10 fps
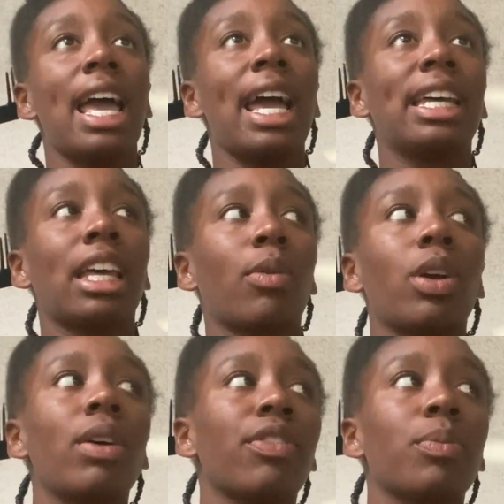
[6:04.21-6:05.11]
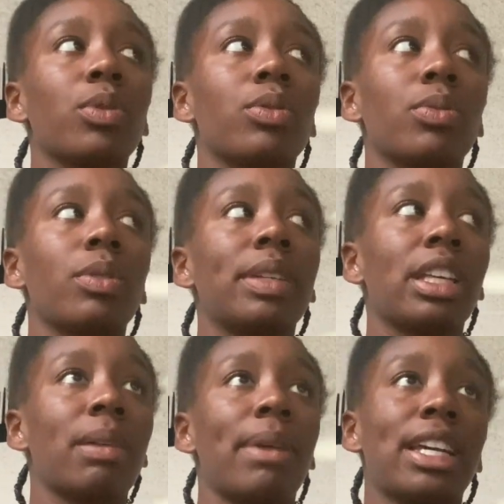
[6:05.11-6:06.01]
And, like, we're going from room to room. We
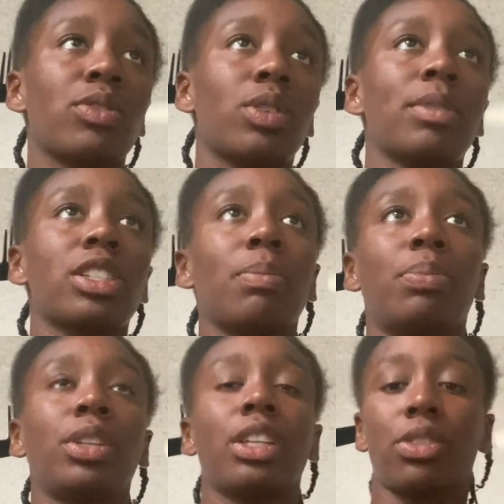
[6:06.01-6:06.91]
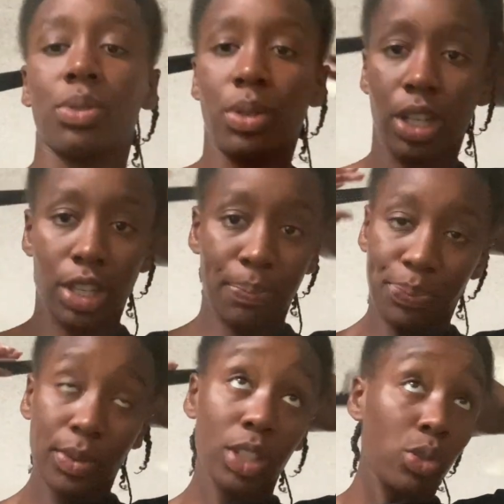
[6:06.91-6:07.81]
look in Becca's room. There's a bullet through her
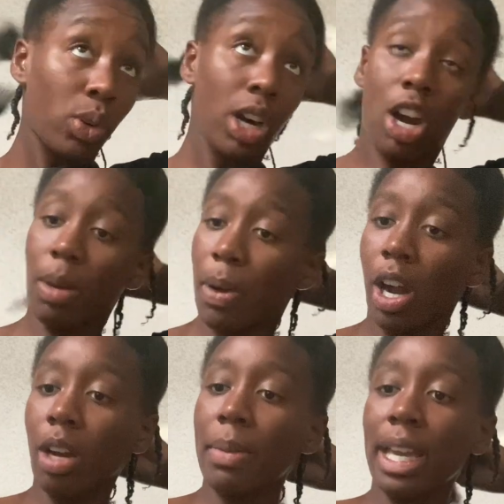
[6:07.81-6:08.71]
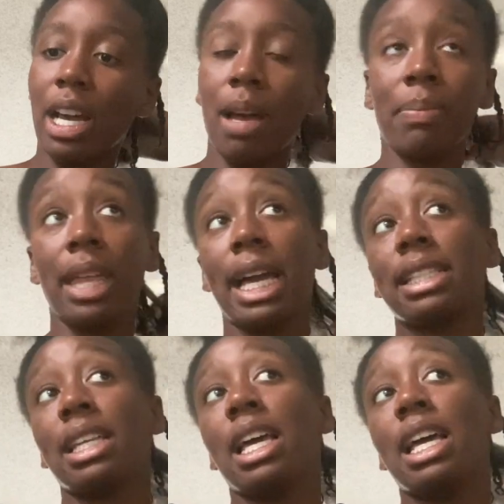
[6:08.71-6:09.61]
door. Our apartment
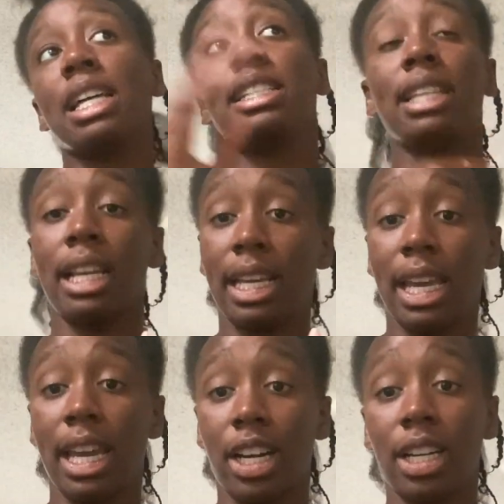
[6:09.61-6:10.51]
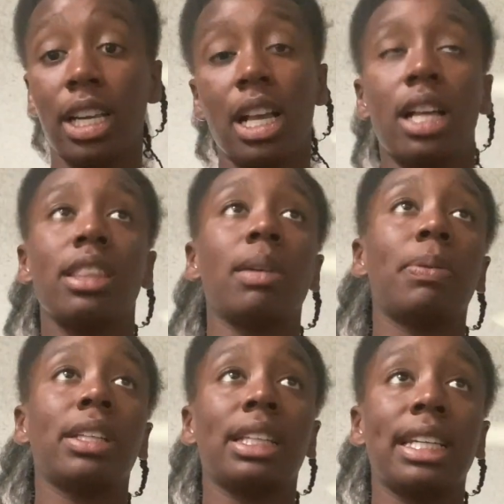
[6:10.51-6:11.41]
complex didn't care. The
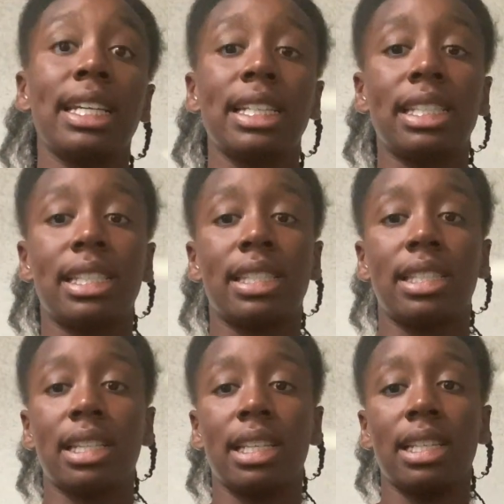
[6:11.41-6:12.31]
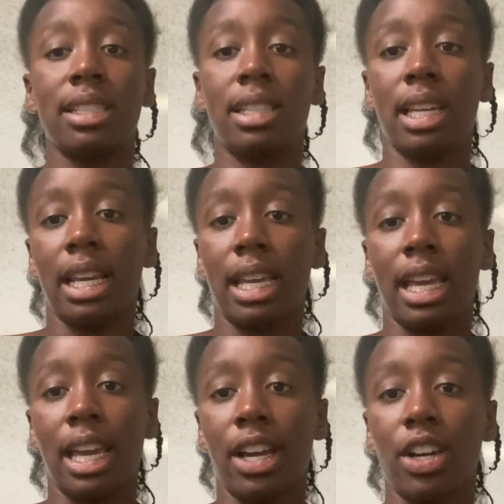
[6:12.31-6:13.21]
police didn't
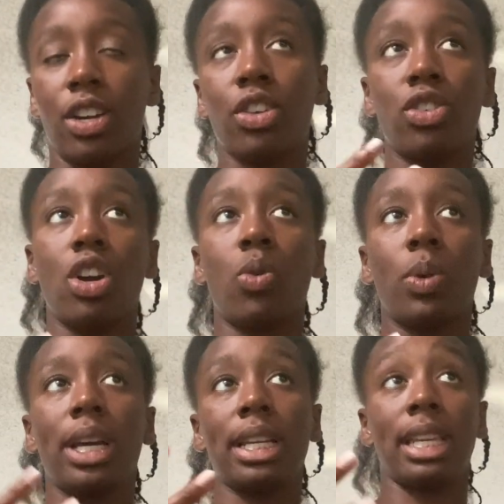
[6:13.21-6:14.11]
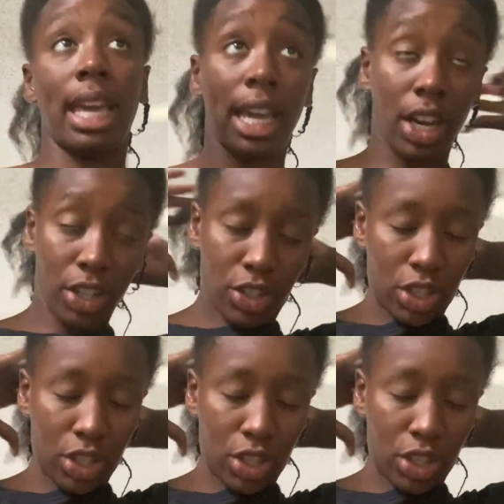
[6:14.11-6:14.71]
care. No one cared.